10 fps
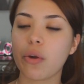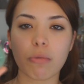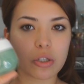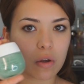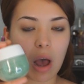
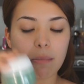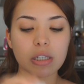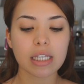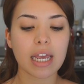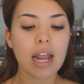normal to
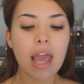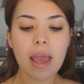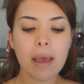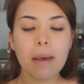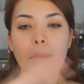combo skin,
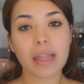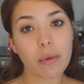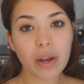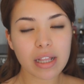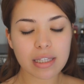but
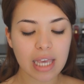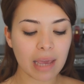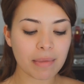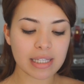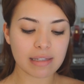they work the same.